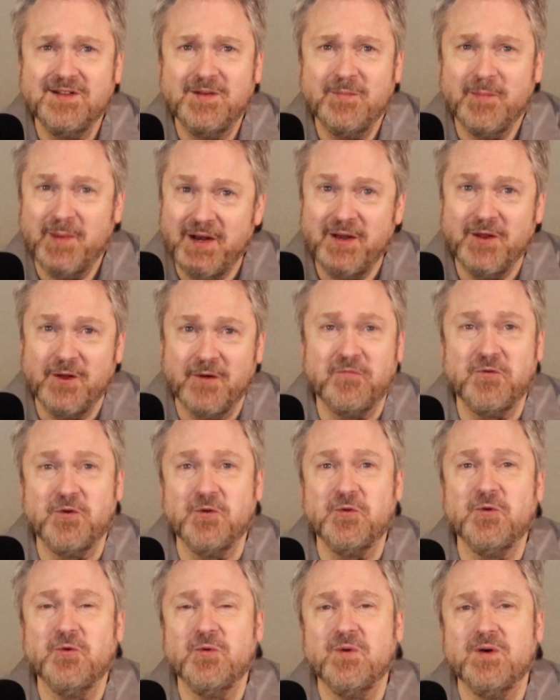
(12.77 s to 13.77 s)
Many of you
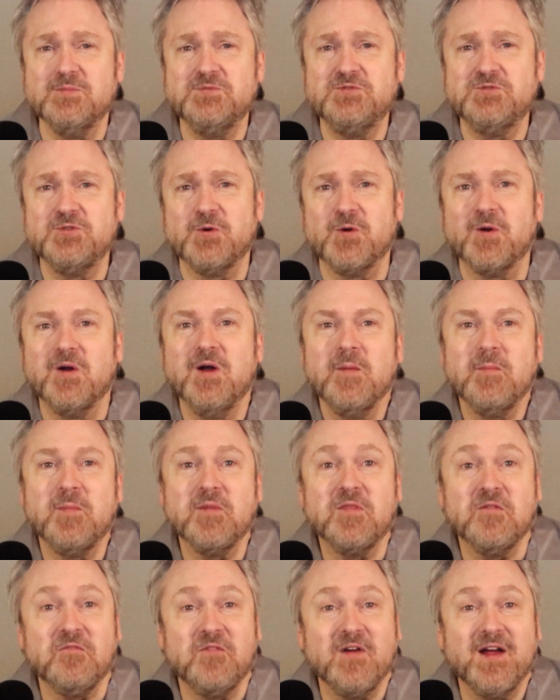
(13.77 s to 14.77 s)
do, I'm sure,
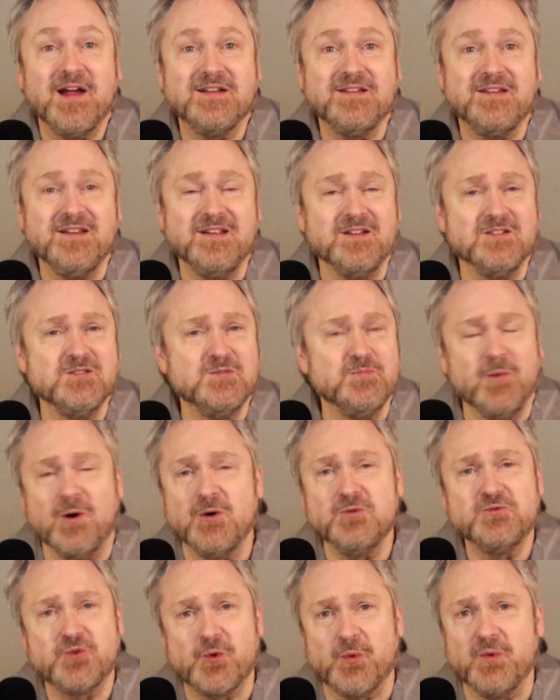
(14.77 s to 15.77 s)
but the fact is
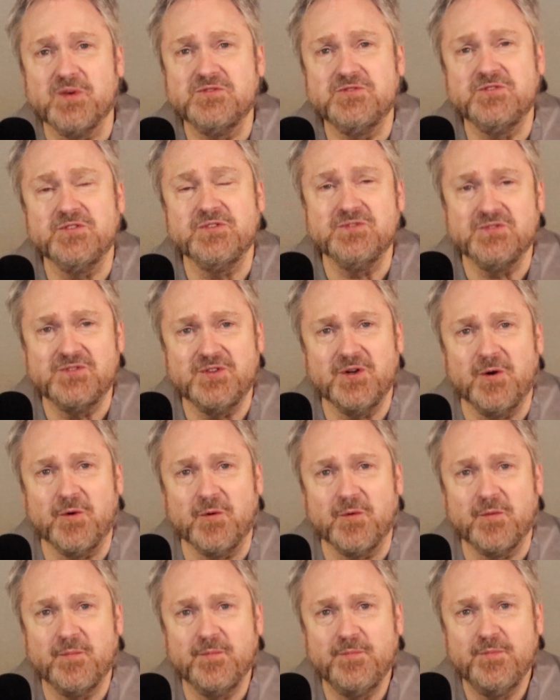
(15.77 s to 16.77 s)
most Christians
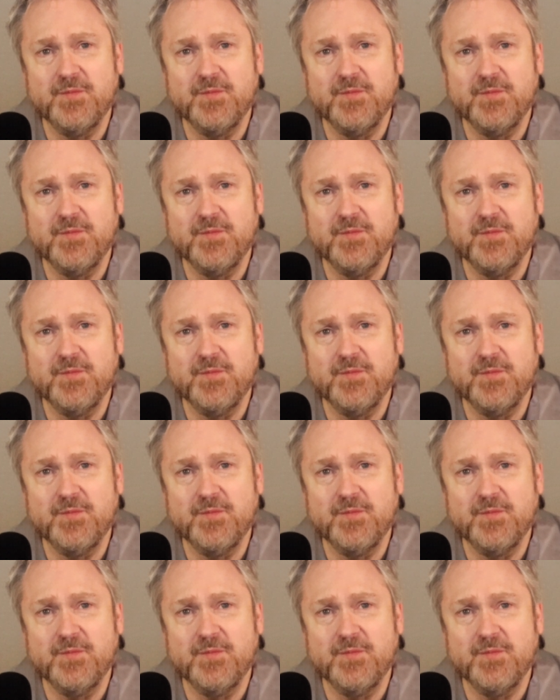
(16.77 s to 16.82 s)
don't.